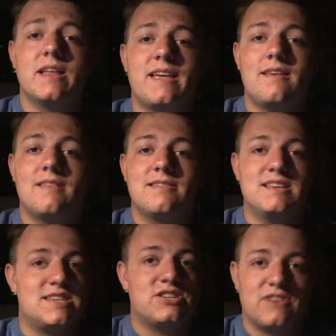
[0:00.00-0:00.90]
Like
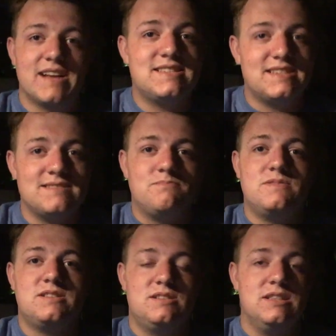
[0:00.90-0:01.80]
the stress
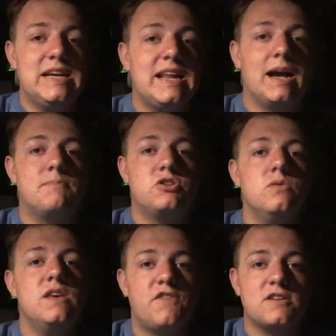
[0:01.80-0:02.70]
leading up
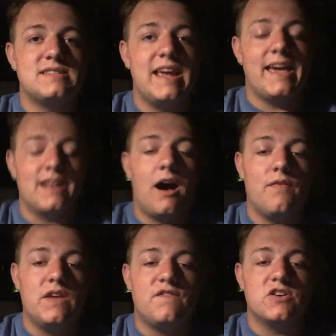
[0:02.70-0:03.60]
to the first day and
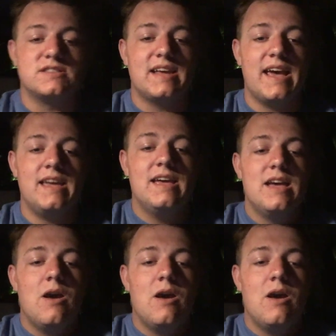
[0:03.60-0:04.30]
on the first day,